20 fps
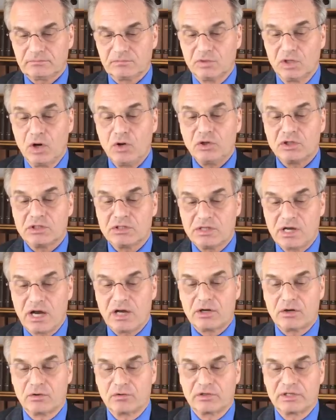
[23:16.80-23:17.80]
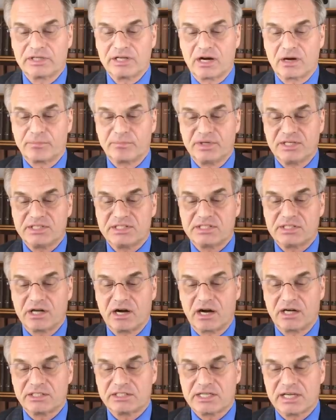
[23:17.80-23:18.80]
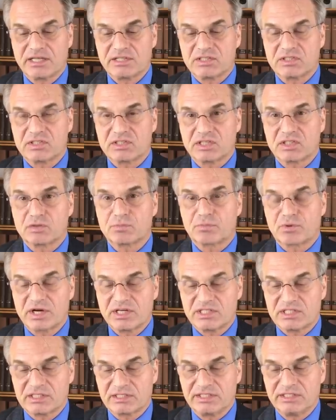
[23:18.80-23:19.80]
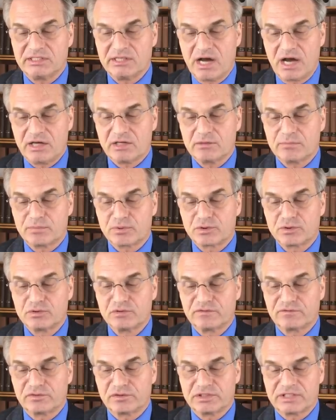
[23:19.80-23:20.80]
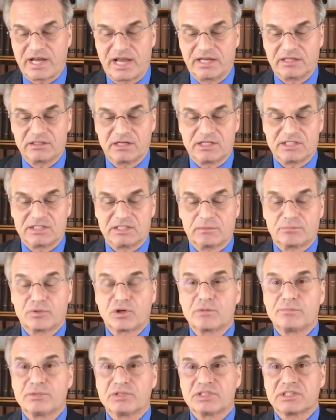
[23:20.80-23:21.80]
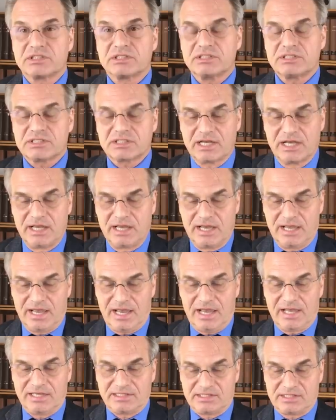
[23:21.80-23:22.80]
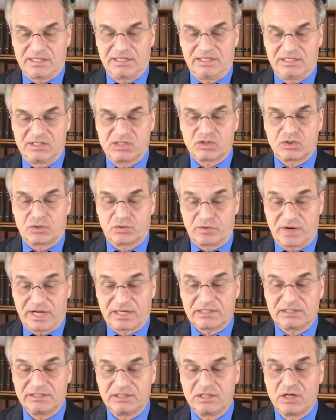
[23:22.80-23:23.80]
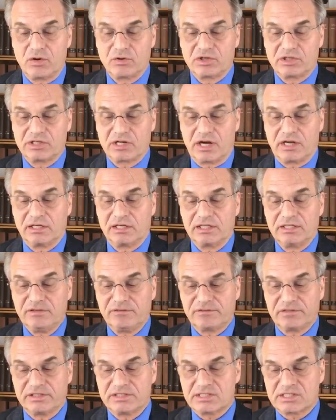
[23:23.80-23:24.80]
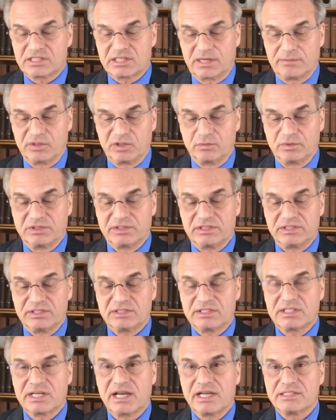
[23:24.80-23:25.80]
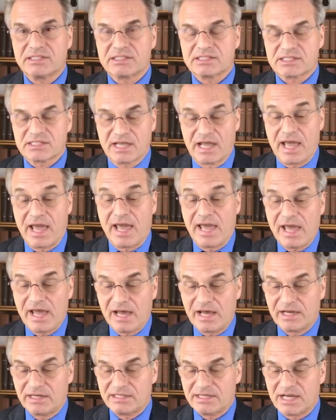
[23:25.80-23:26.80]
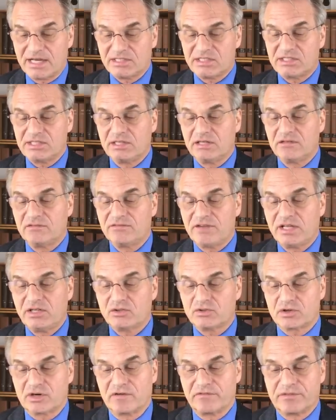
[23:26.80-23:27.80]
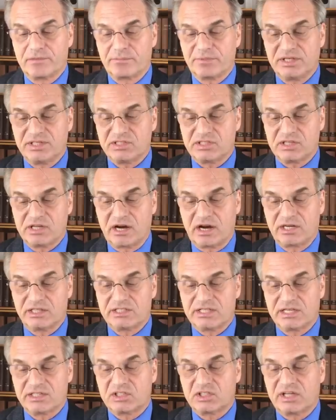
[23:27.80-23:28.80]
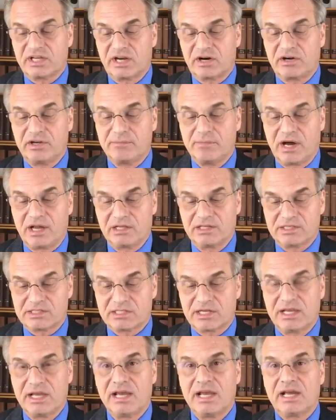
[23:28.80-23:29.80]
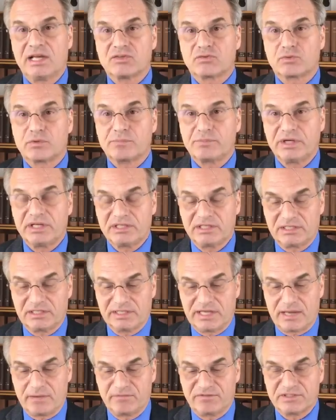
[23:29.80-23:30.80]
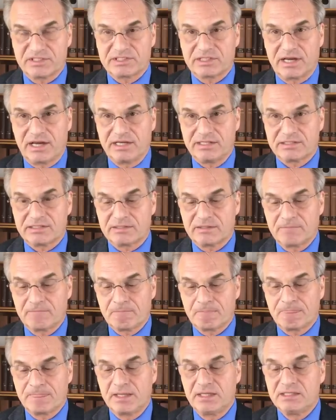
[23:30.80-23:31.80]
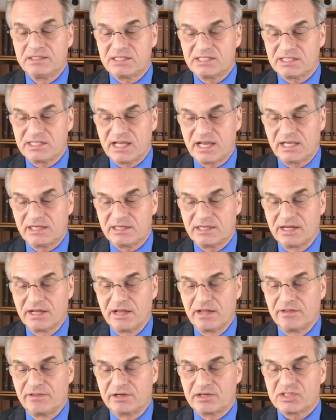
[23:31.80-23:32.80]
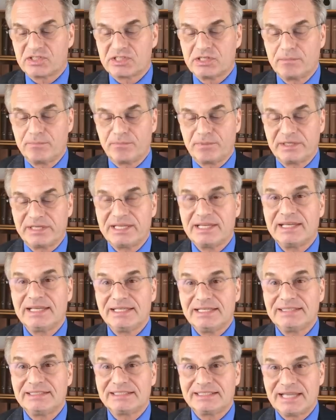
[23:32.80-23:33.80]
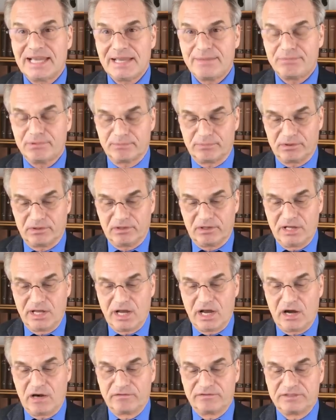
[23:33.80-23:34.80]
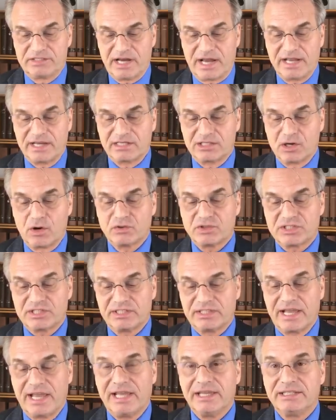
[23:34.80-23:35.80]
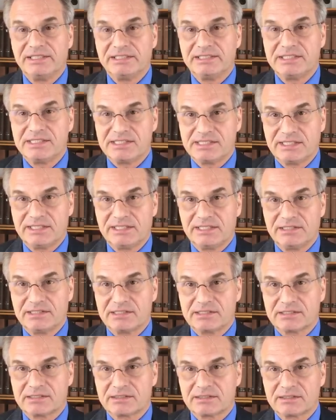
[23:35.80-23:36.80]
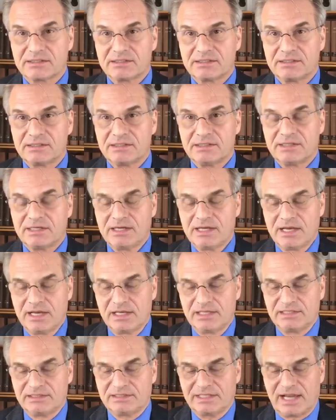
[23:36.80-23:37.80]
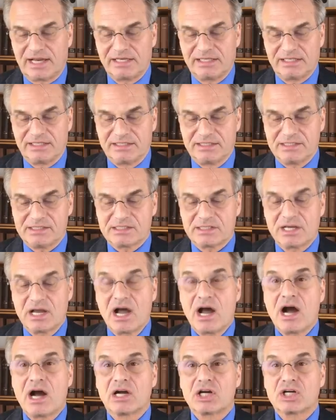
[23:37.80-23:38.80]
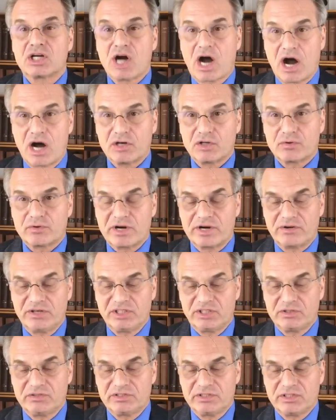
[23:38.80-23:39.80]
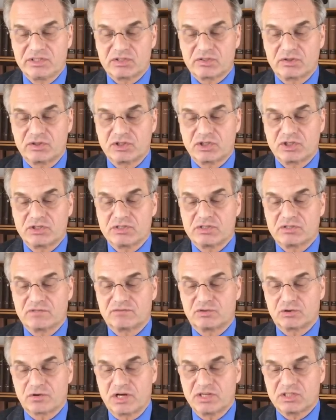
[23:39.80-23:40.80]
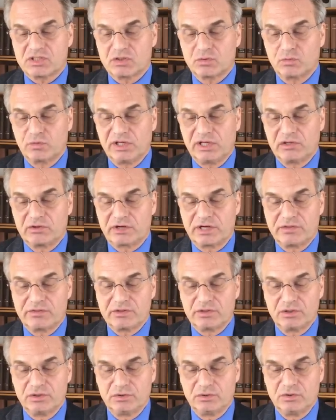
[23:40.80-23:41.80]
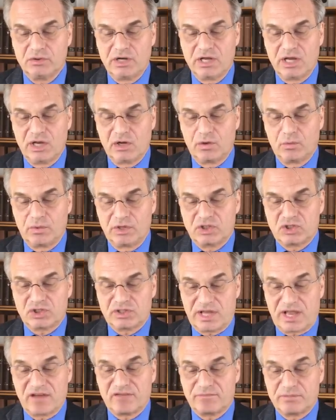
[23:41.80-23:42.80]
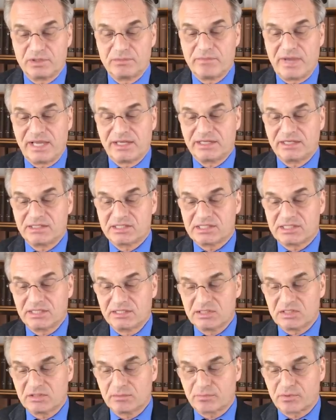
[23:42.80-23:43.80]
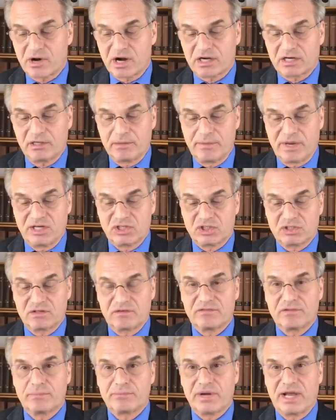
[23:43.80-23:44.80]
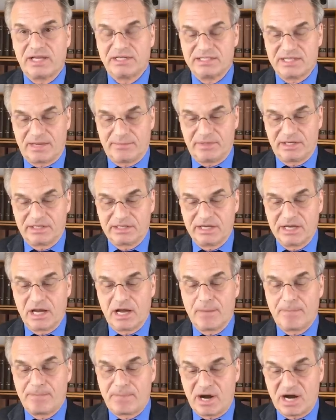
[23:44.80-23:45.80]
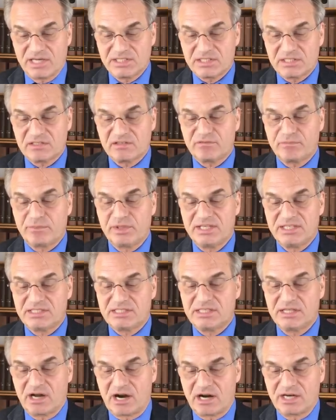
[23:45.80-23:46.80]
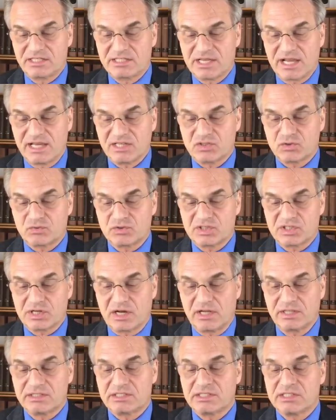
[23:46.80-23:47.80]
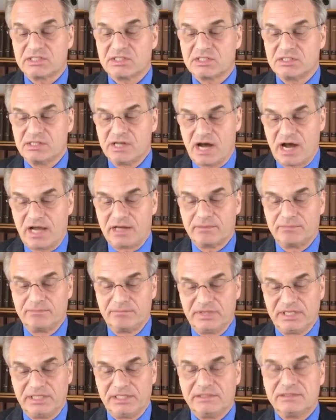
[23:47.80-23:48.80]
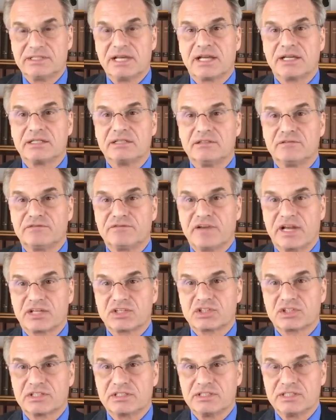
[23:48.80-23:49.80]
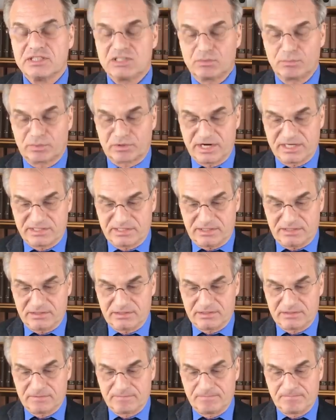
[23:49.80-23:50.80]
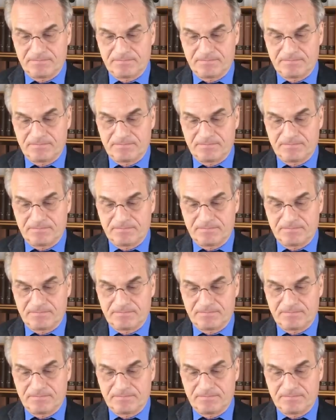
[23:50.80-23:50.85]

Not only are PCR tests expressly not approved for diagnostic purposes, as is correctly noted on leaflets coming with these tests, and as the inventor of the PCR test, Kary Mullis, has repeatedly emphasized. Instead, they're simply incapable of diagnosing any disease. That is, contrary to the assertions of Drosten, Wheeler, and the WHO, which they have been making since the proclamation of the pandemic, a positive PCR test result does not mean that an infection is present.